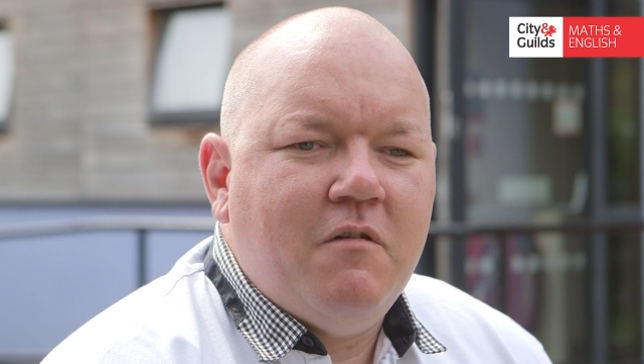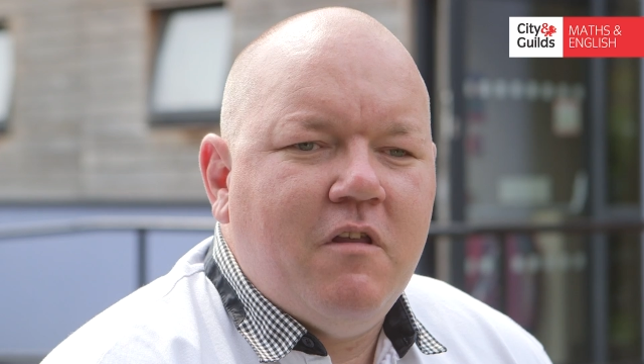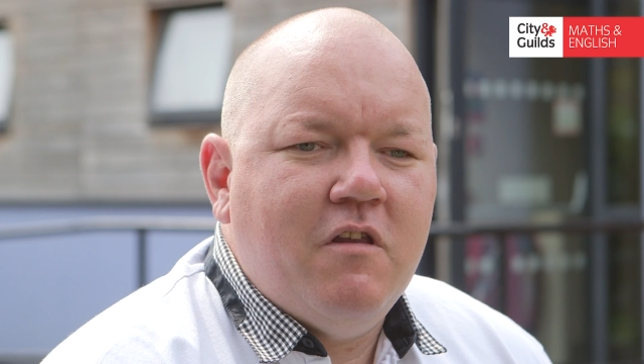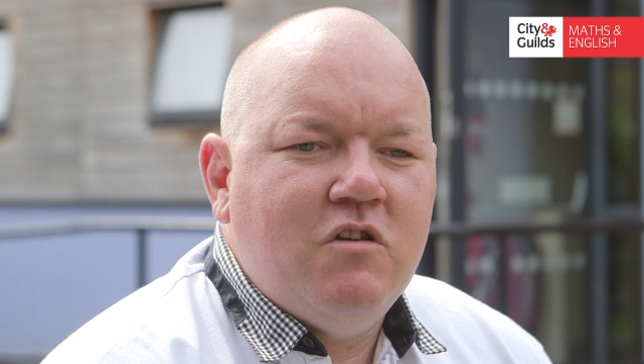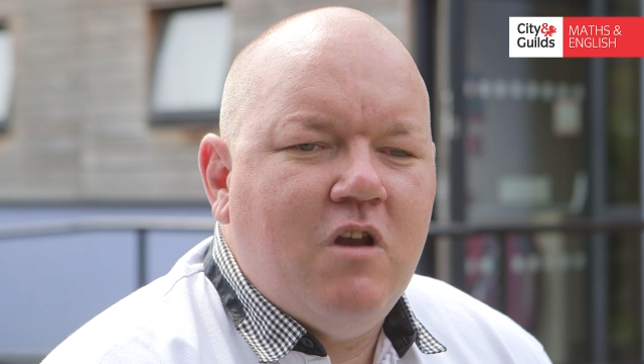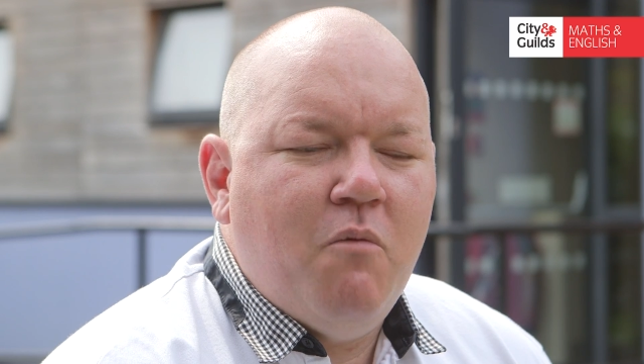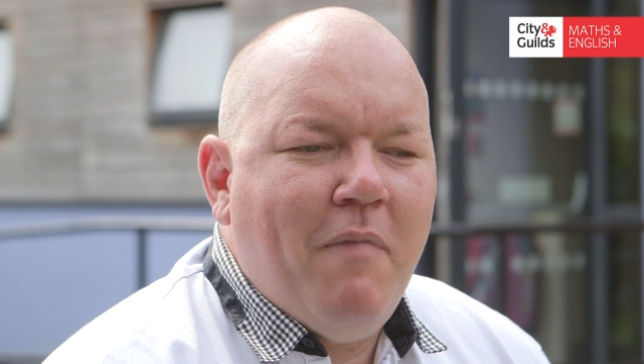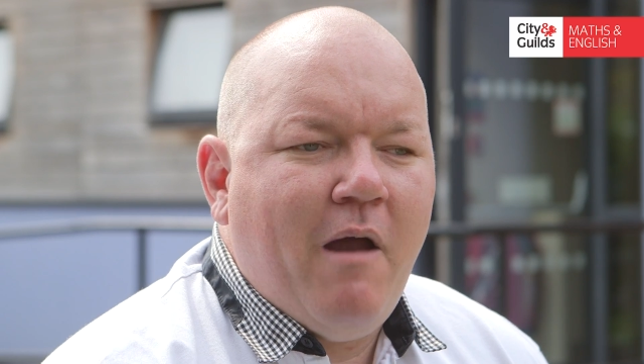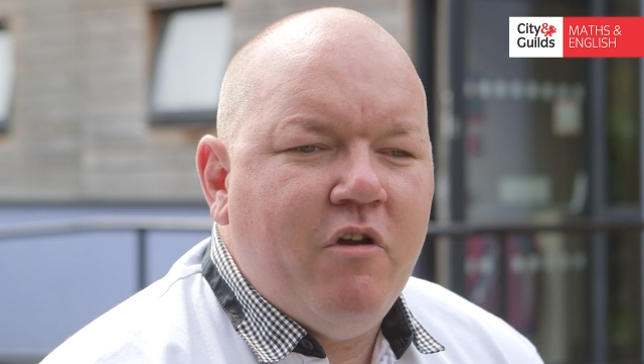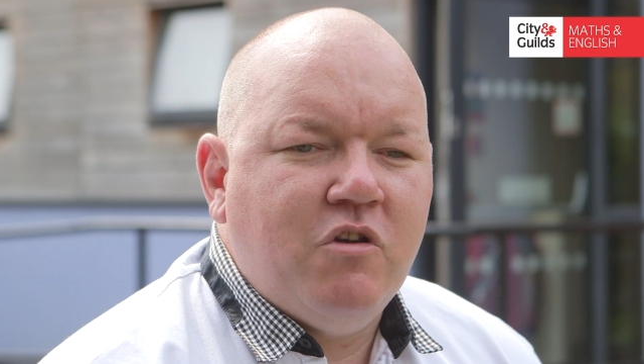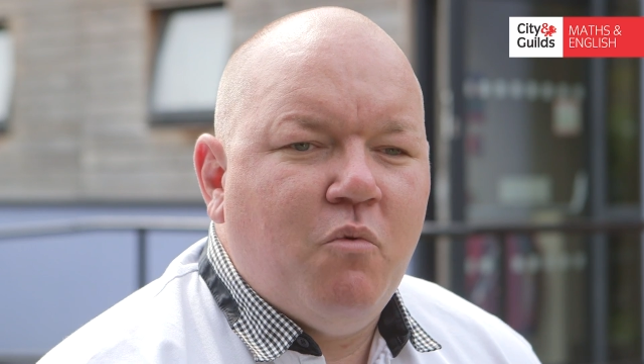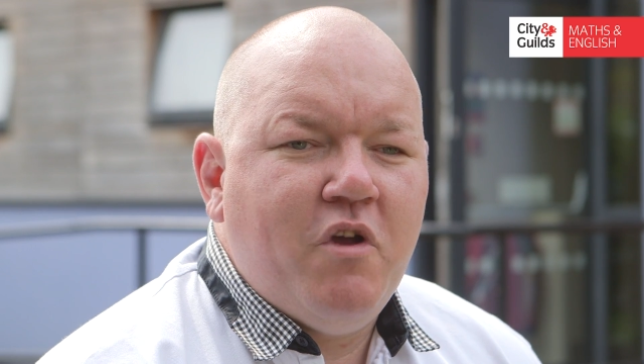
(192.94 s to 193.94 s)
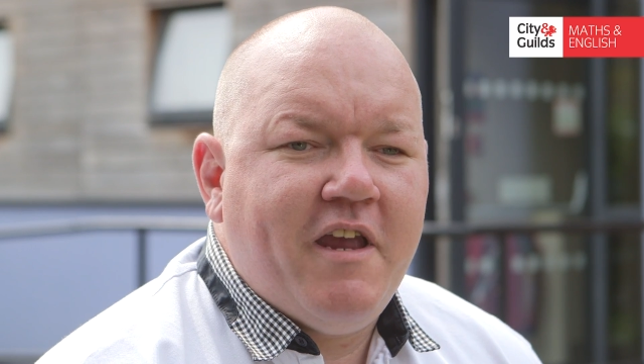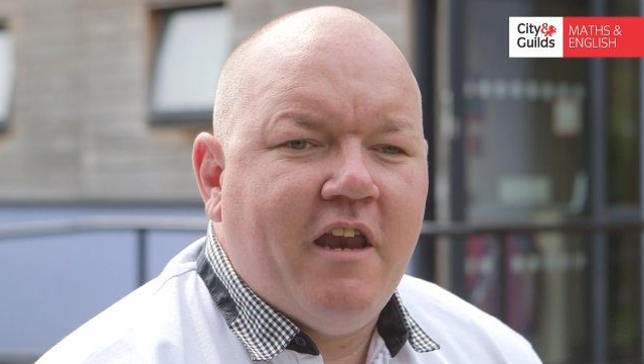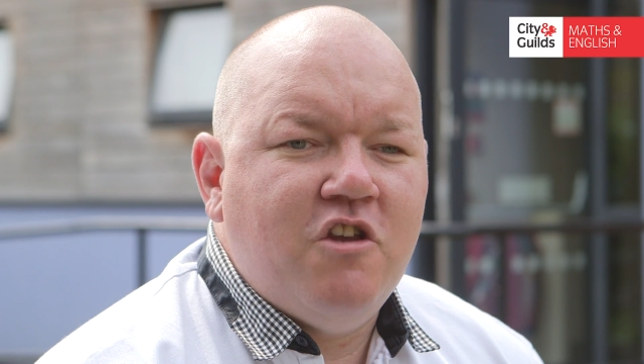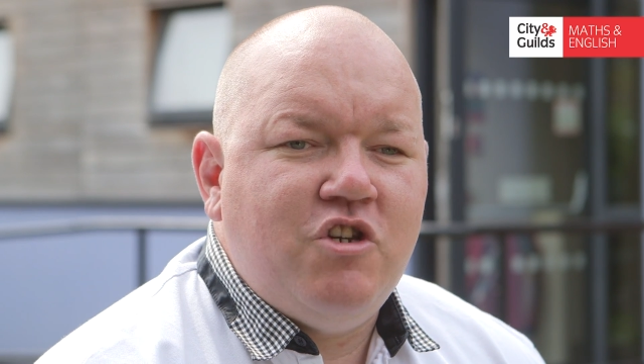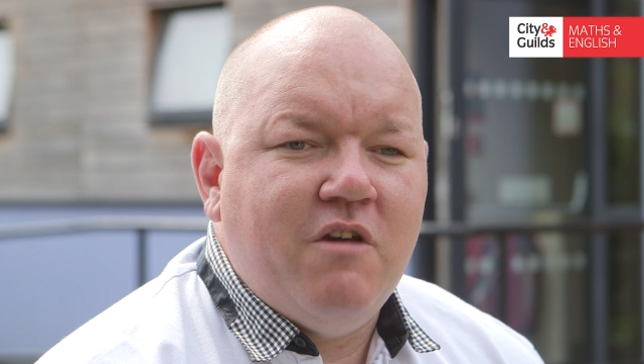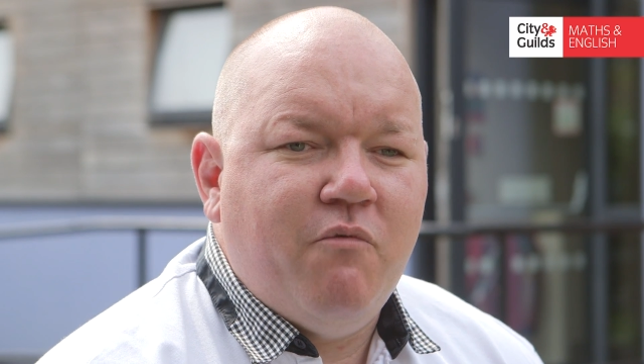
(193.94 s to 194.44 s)
There's no barriers on what you can
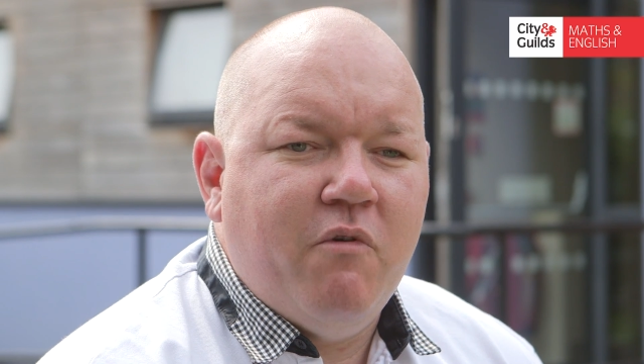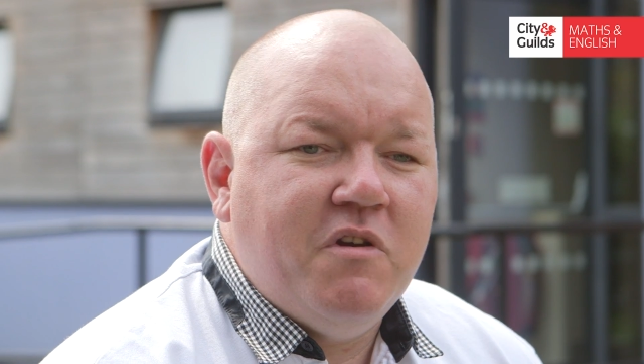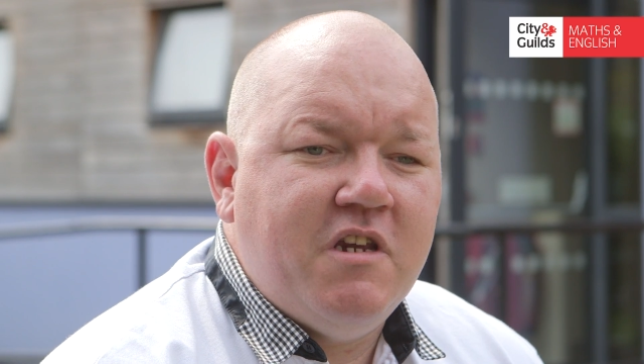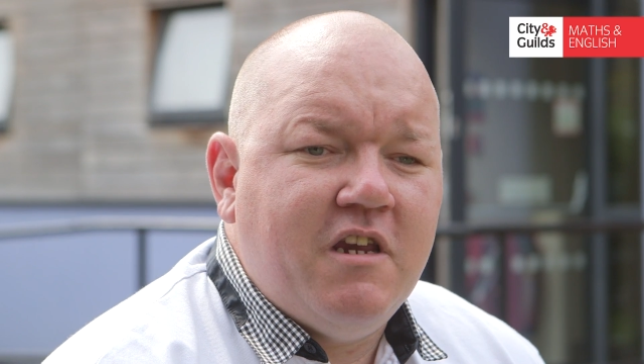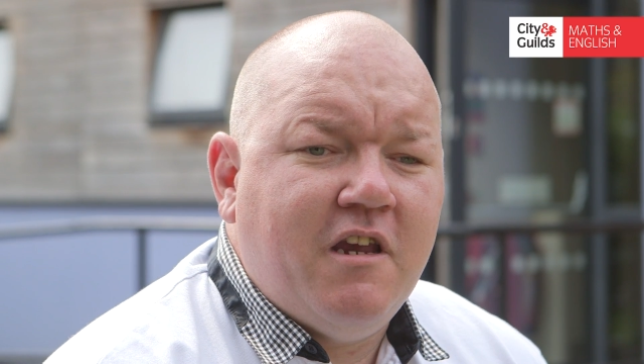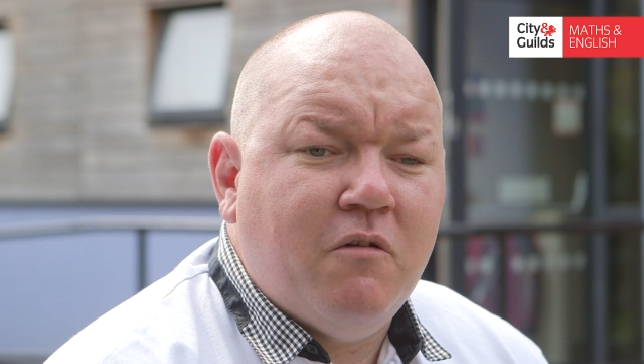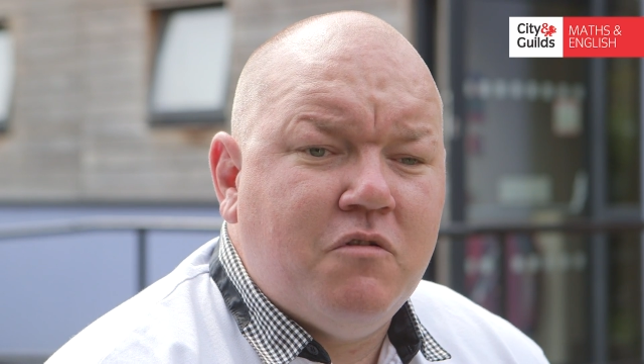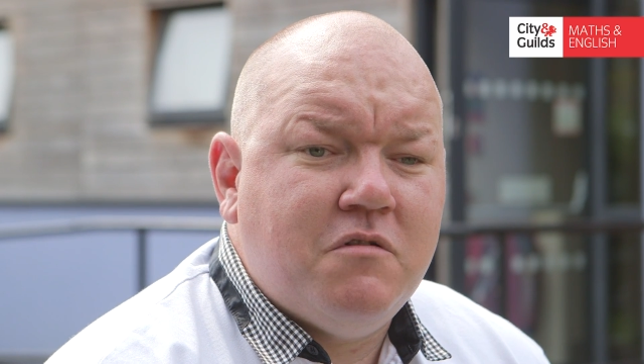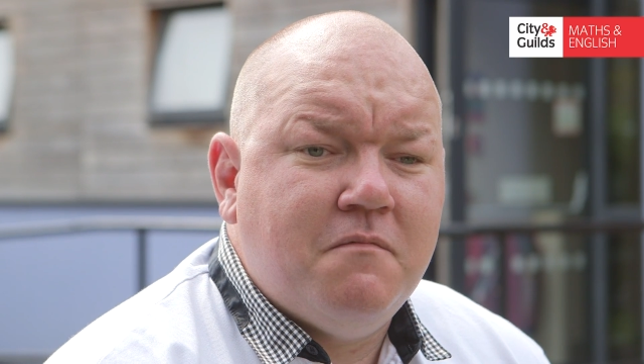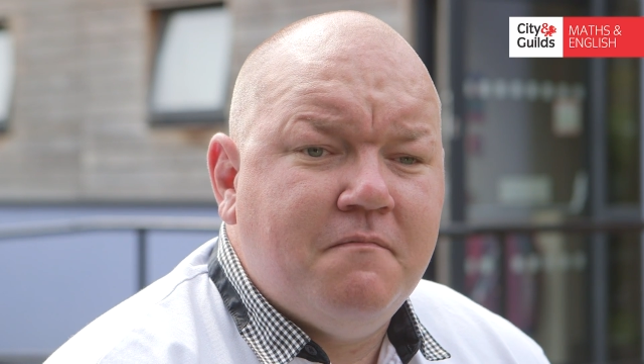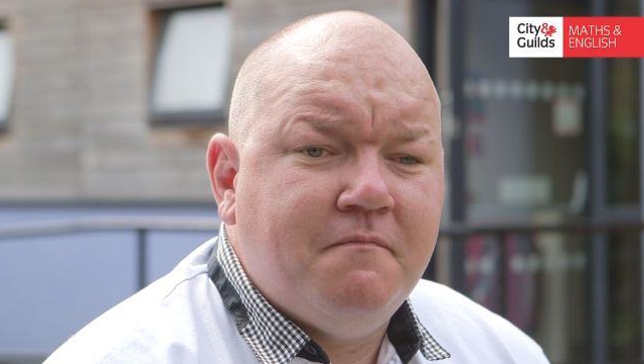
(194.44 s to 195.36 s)
achieve really with City and Guilds.